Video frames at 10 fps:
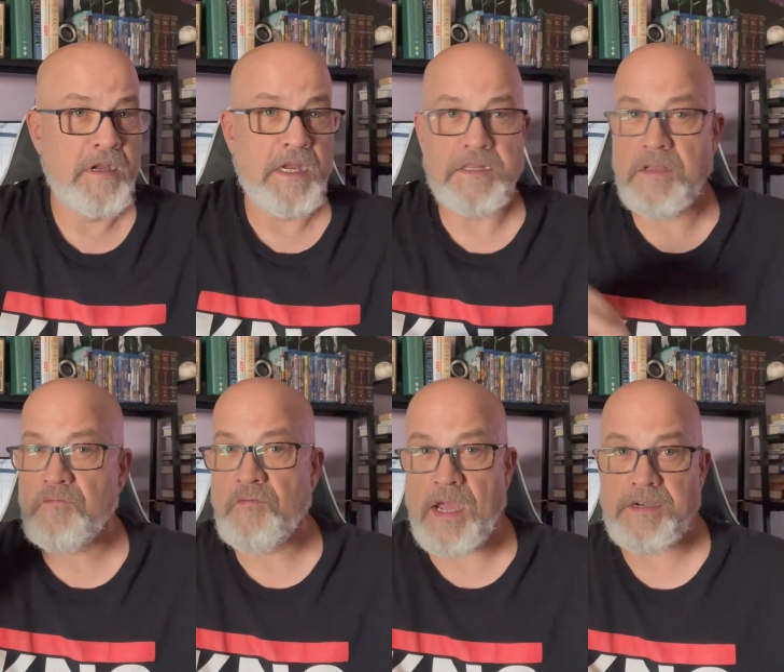and then
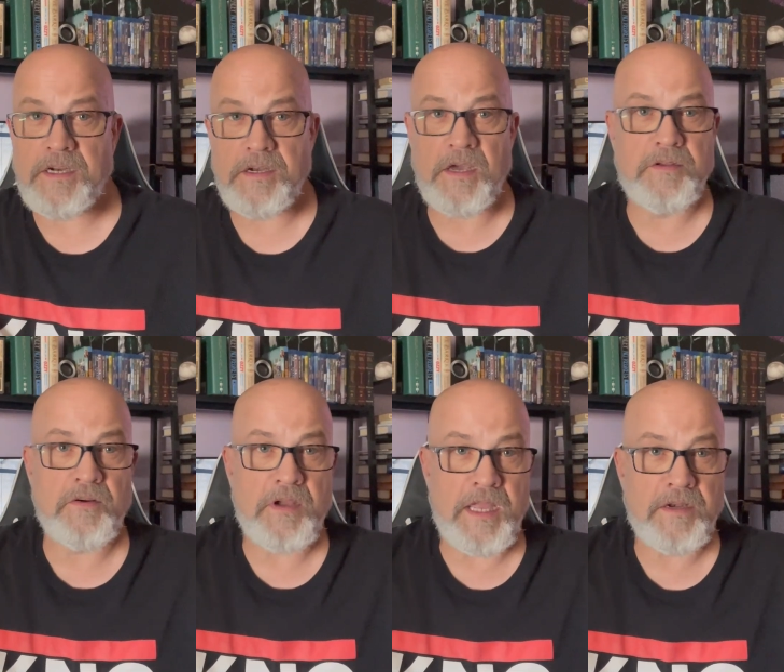find another
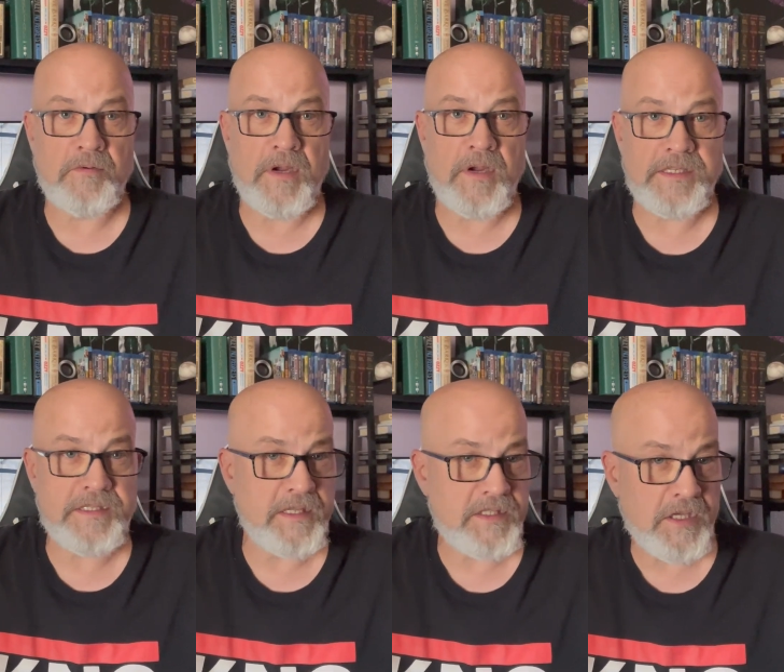land race
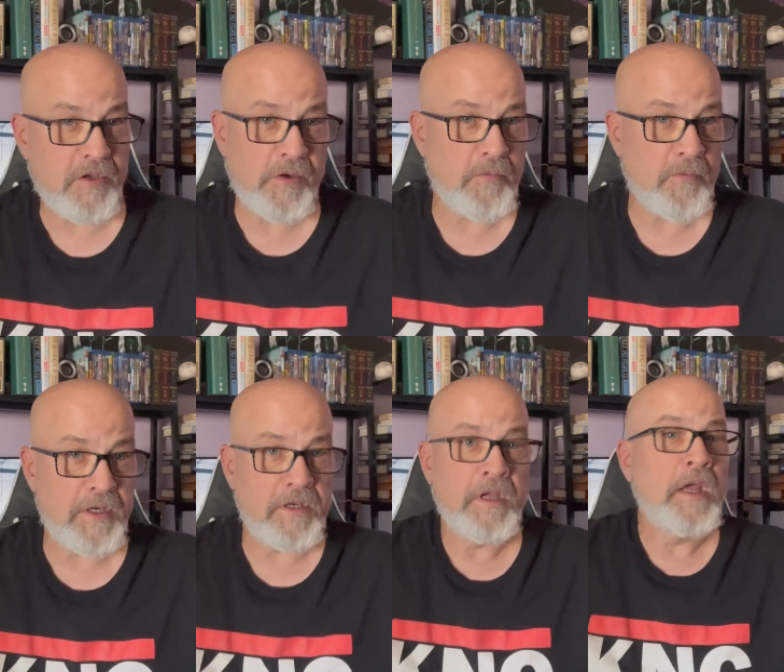that's a good one